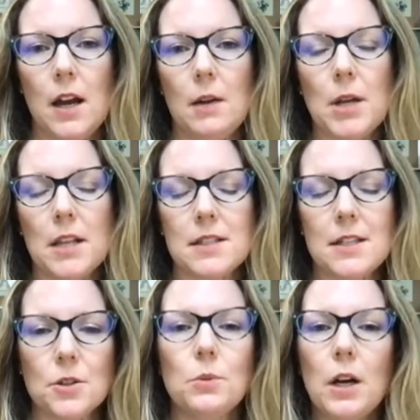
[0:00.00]
not see
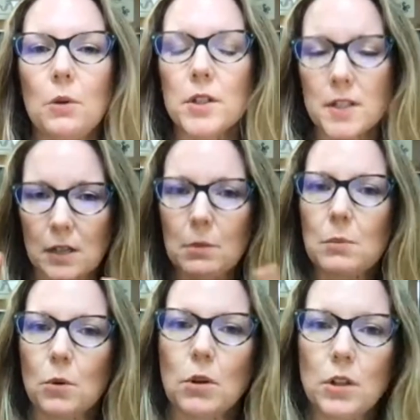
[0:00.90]
so well is going to be
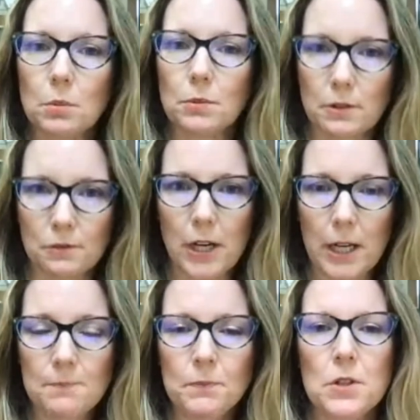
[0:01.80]
more in the
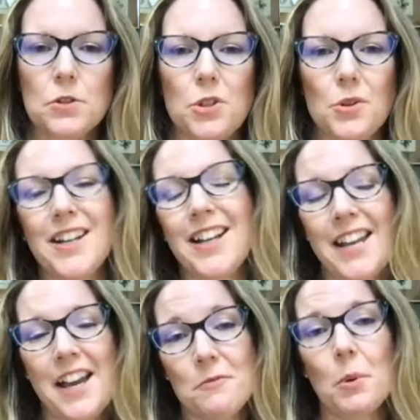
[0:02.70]
periphery. So you can kind
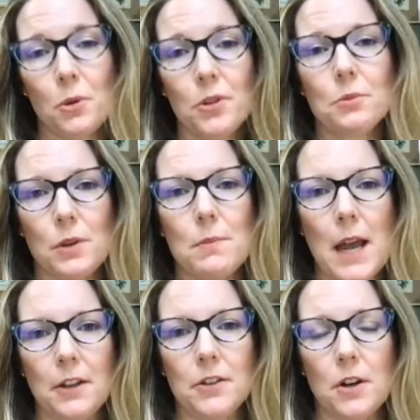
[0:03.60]
of have both with
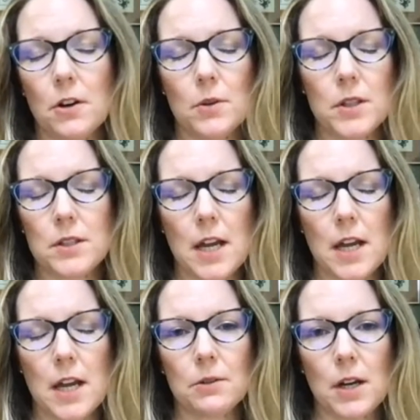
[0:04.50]
macula or with
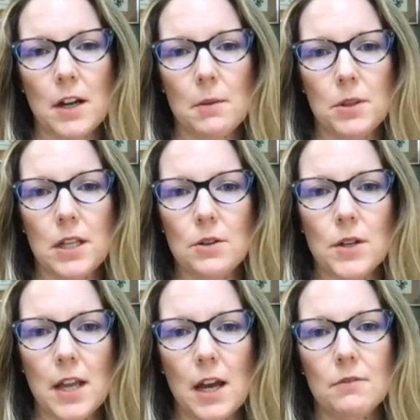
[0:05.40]
diabetic retinopathy. You
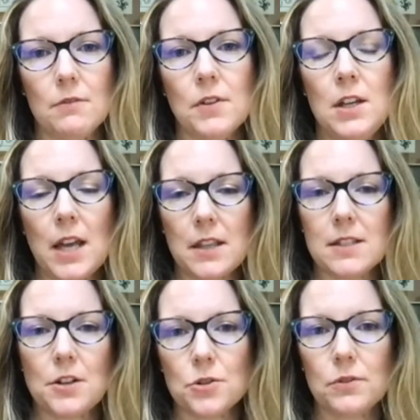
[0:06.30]
can have that
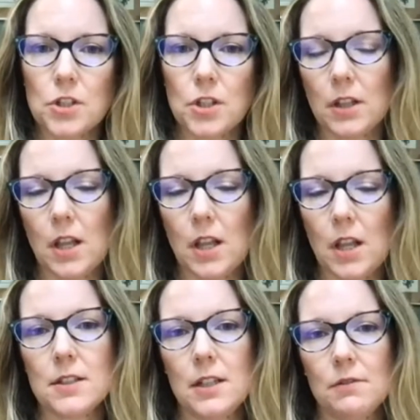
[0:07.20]
central vision
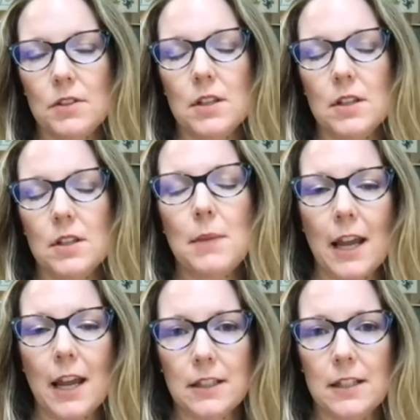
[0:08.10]
loss if the
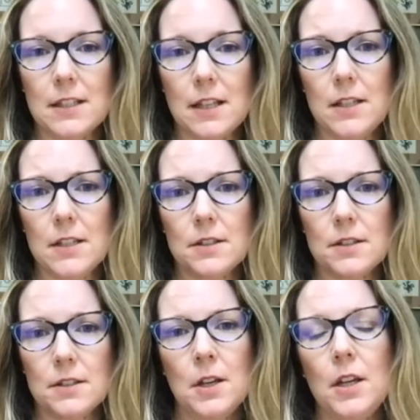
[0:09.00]
macula
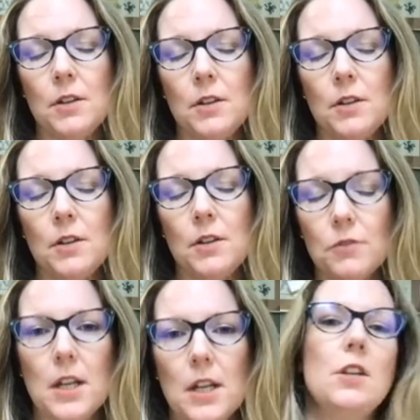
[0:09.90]
is involved,
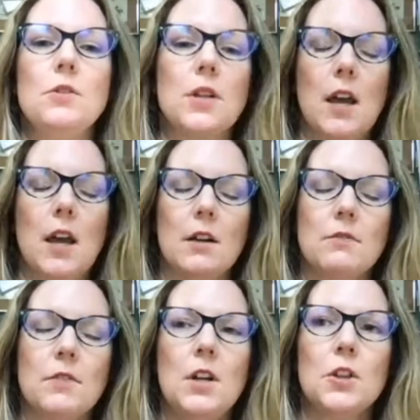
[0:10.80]
and then you can
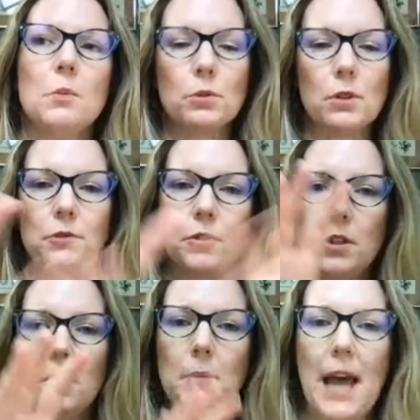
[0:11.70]
have the
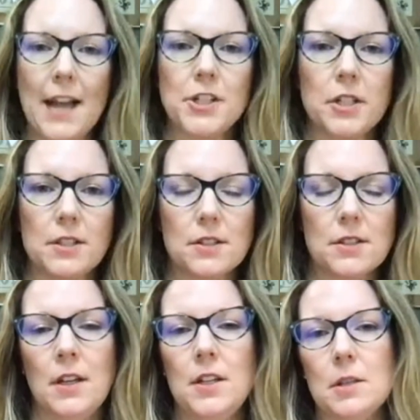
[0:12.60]
peripheral patches
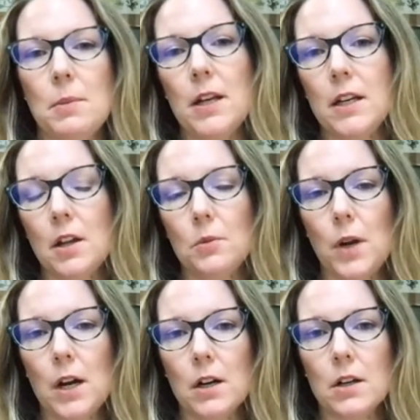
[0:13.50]
depending on
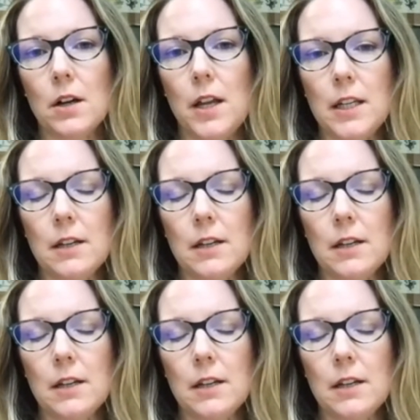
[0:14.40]
where any